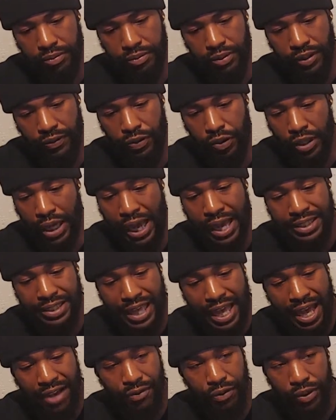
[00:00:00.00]
if you guys
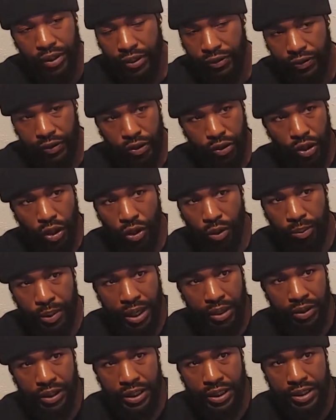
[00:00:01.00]
have one, if you know
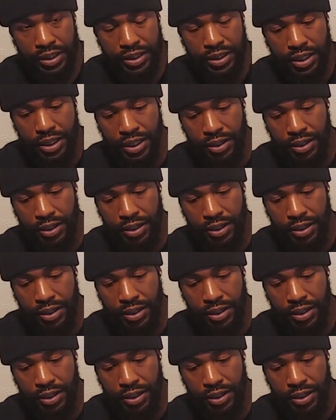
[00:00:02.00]
about these,